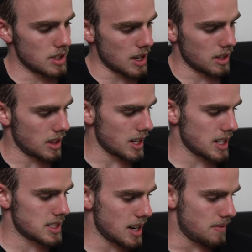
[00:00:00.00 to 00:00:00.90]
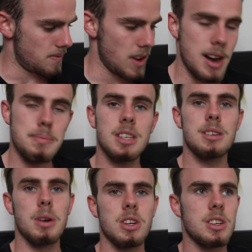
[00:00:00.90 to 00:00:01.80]
Yeah, like I said, very mixed
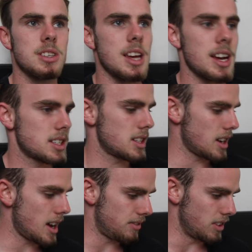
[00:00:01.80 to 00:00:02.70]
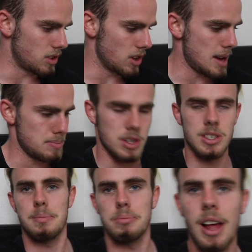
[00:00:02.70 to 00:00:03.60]
emotions. Yes, I feel great
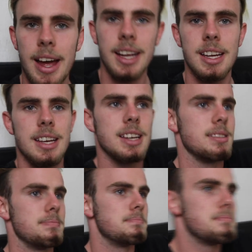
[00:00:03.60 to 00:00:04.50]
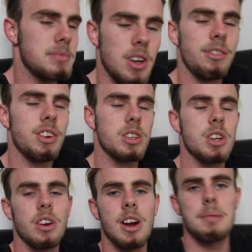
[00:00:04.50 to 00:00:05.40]
because I'm playing. Don't feel
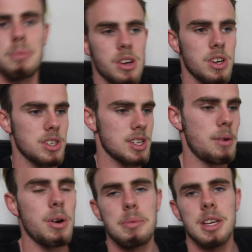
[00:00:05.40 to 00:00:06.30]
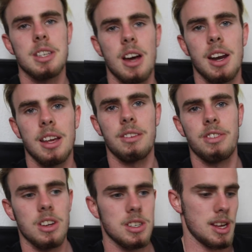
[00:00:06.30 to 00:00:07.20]
so great because I want to be starting in the
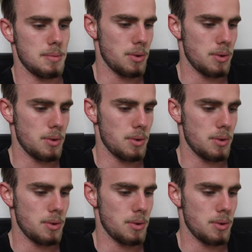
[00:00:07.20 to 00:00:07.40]
first team.